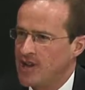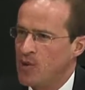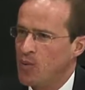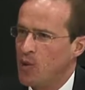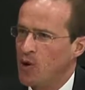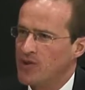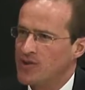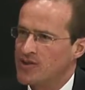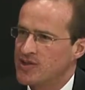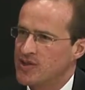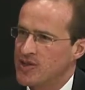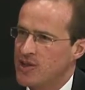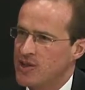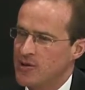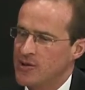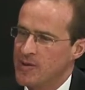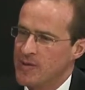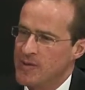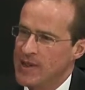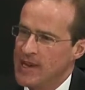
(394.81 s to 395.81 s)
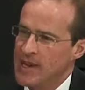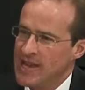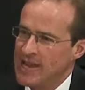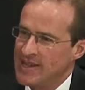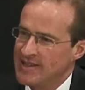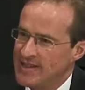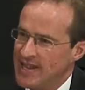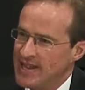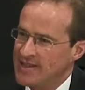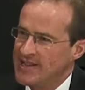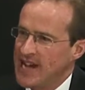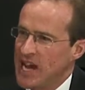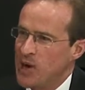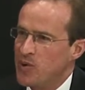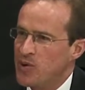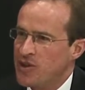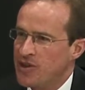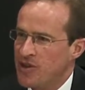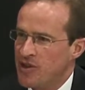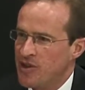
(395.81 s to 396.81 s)
He wants to sit
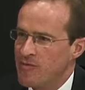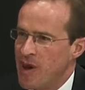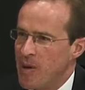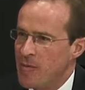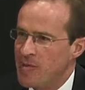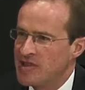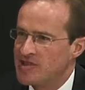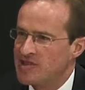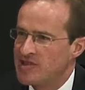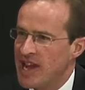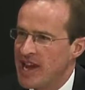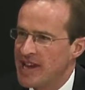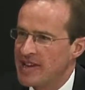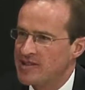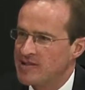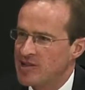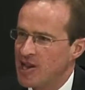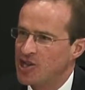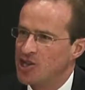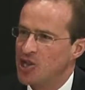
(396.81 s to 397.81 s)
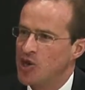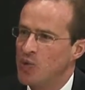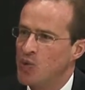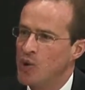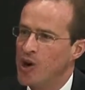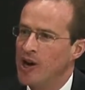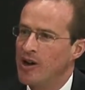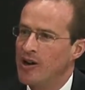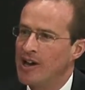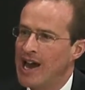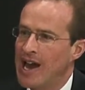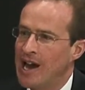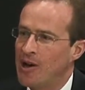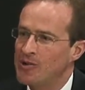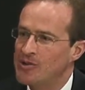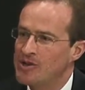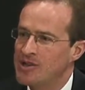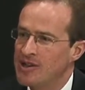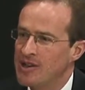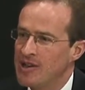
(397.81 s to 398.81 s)
down with the other member states and actually work
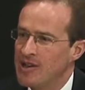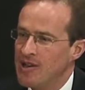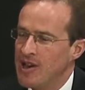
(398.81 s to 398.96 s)
out